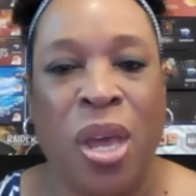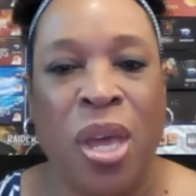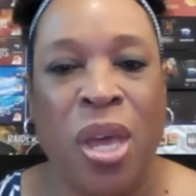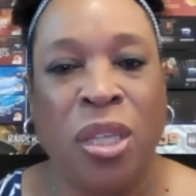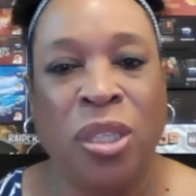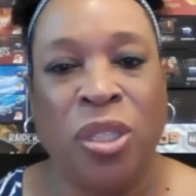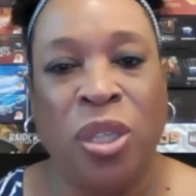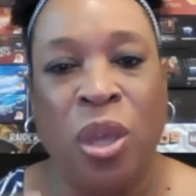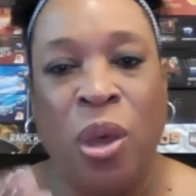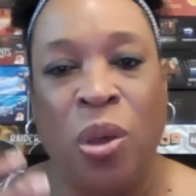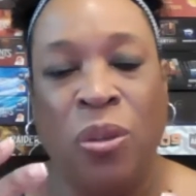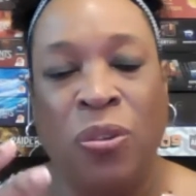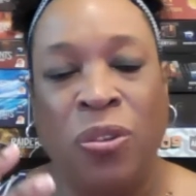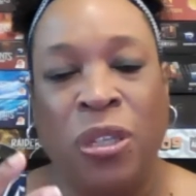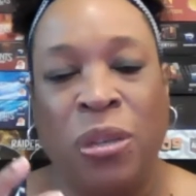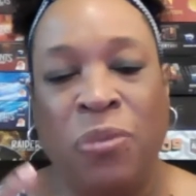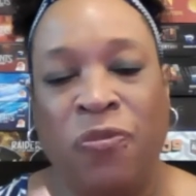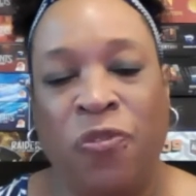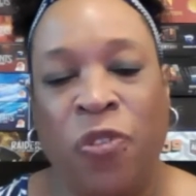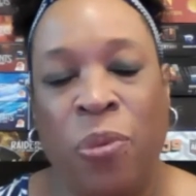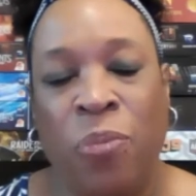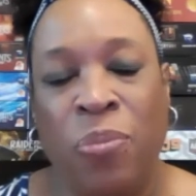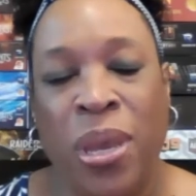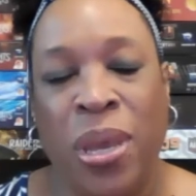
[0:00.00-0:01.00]
So
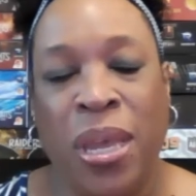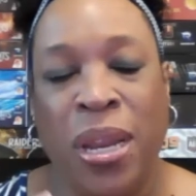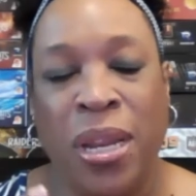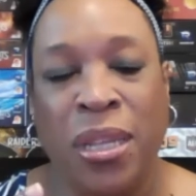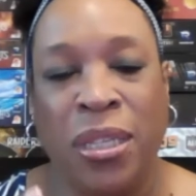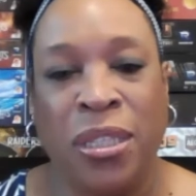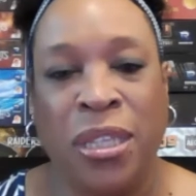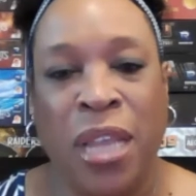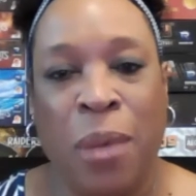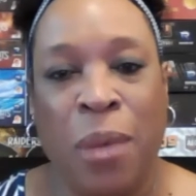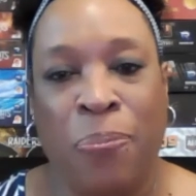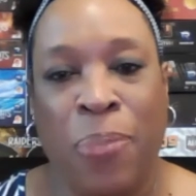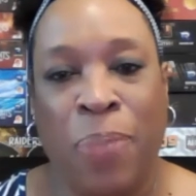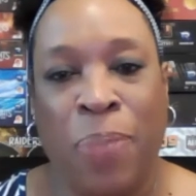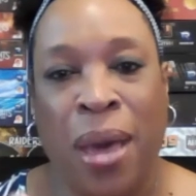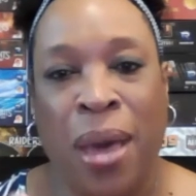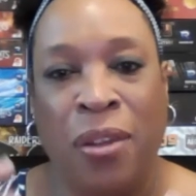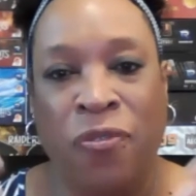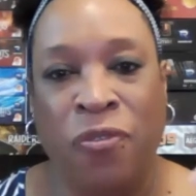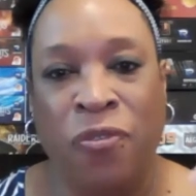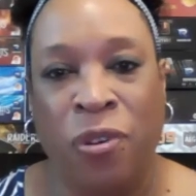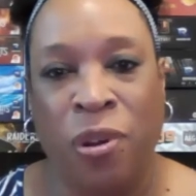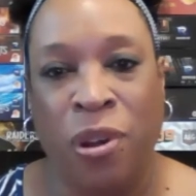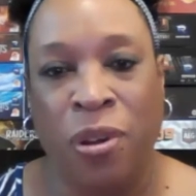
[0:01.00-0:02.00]
for me to step out,
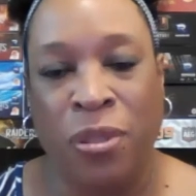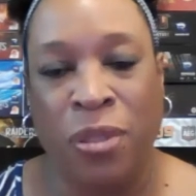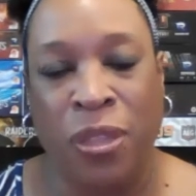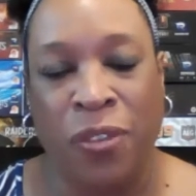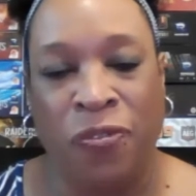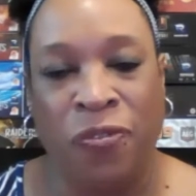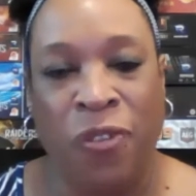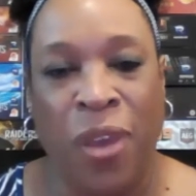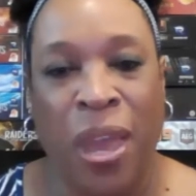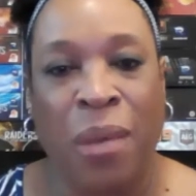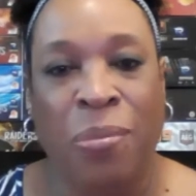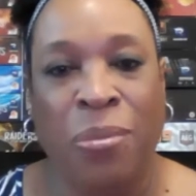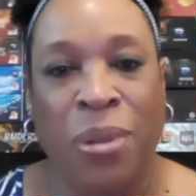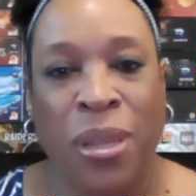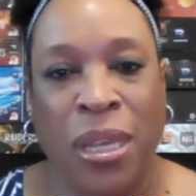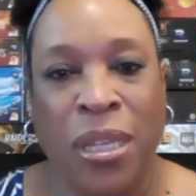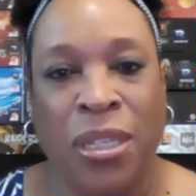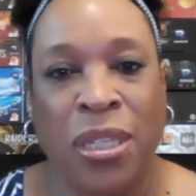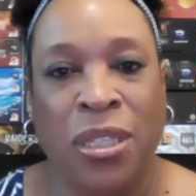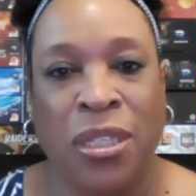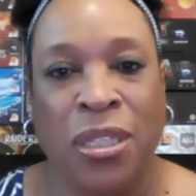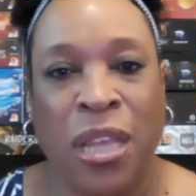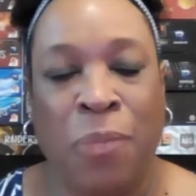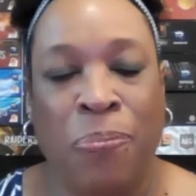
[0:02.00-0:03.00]
and for the family to
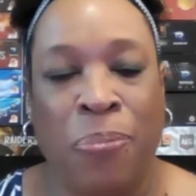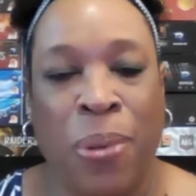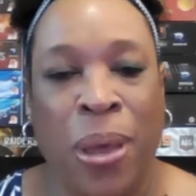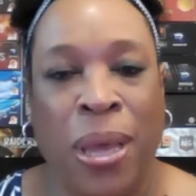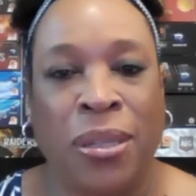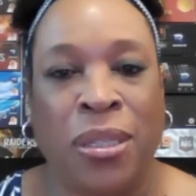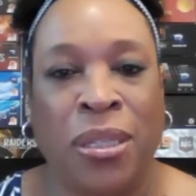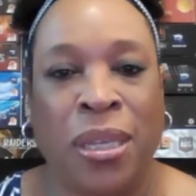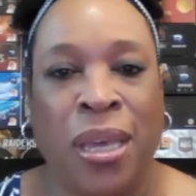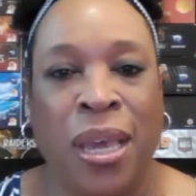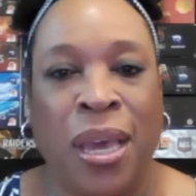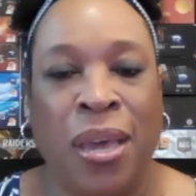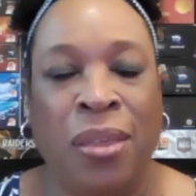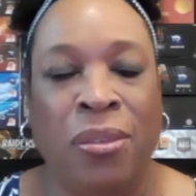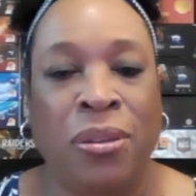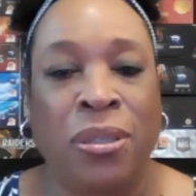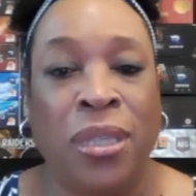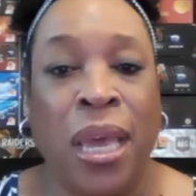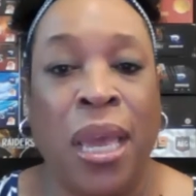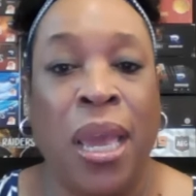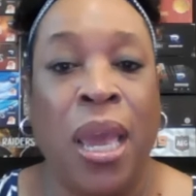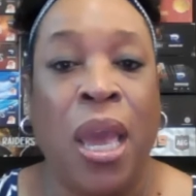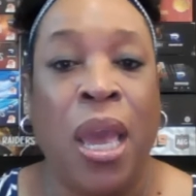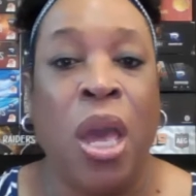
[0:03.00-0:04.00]
step out together and
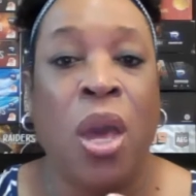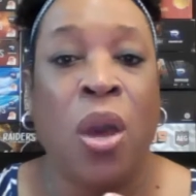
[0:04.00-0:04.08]
say,